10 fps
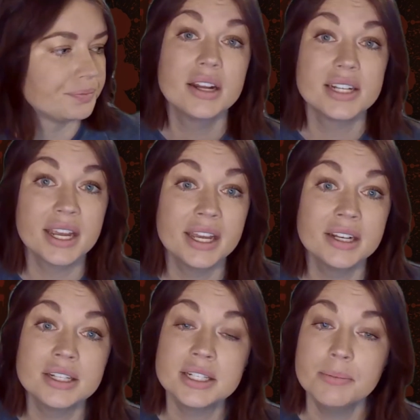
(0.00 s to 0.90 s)

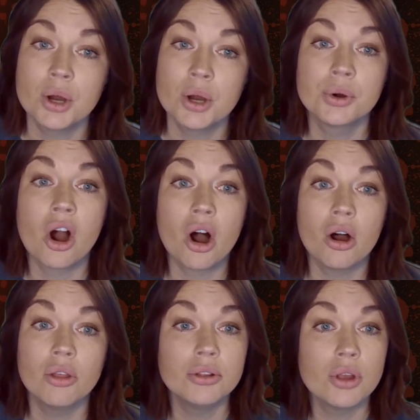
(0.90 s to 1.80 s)
Diana Simone
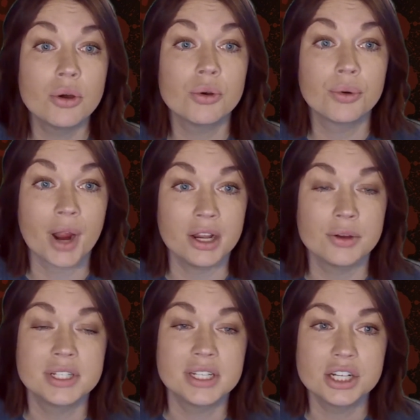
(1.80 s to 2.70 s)
called the local radio
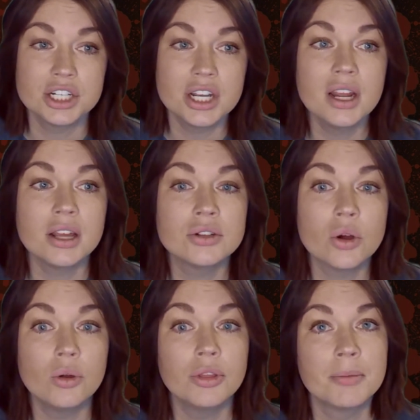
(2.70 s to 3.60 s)
station and
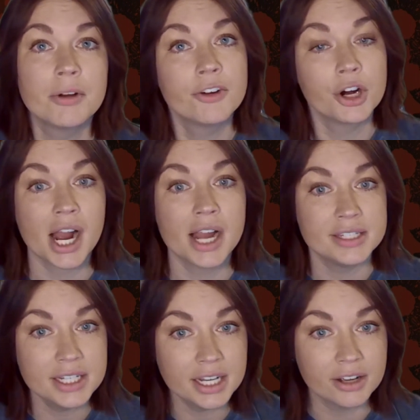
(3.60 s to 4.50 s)
told them of her idea